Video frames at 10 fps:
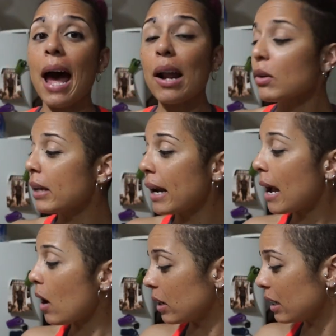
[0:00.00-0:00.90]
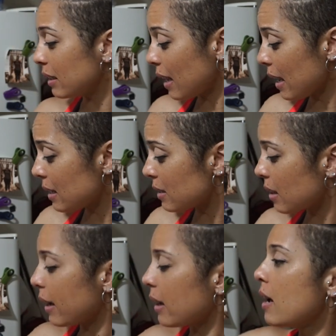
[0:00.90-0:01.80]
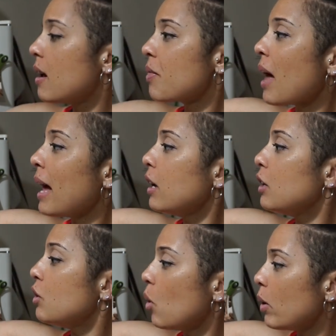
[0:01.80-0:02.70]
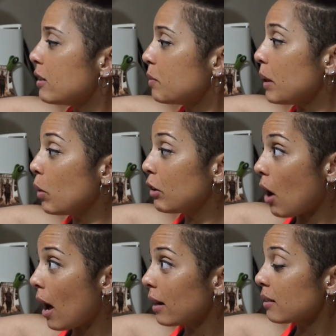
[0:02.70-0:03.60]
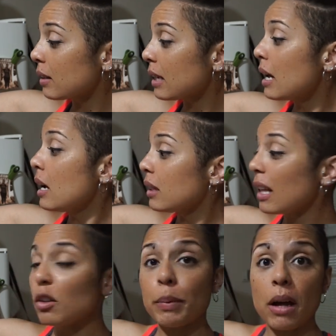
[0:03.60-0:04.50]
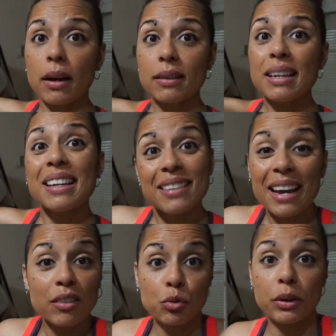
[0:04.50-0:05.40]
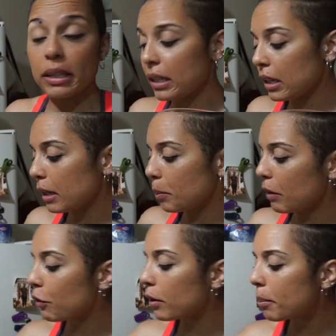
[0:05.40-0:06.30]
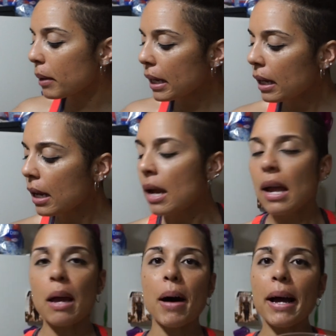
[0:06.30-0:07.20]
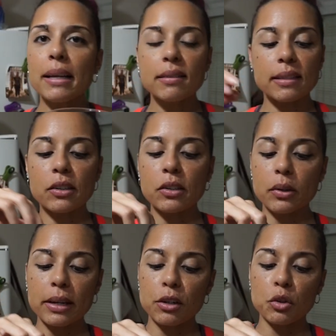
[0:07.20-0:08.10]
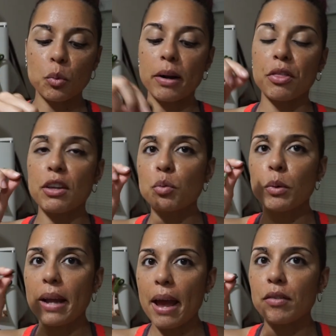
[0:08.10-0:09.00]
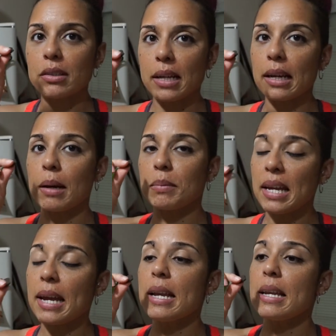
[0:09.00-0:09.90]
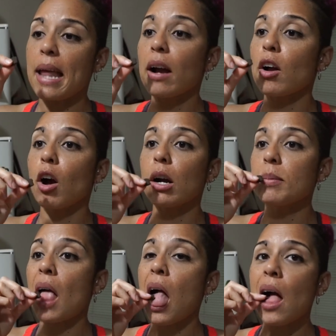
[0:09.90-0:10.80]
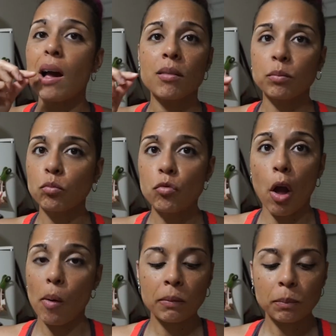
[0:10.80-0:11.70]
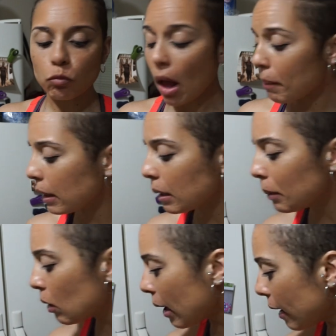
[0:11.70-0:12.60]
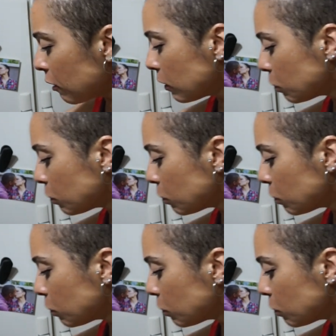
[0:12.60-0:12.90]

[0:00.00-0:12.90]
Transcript: I don't care how good it tastes. Like, that annoys me, which honestly, let's be honest, it tastes really good. But for me, am I a cereal eater to where this would ever take up 10 net carbs? No. I mean, come on, guys.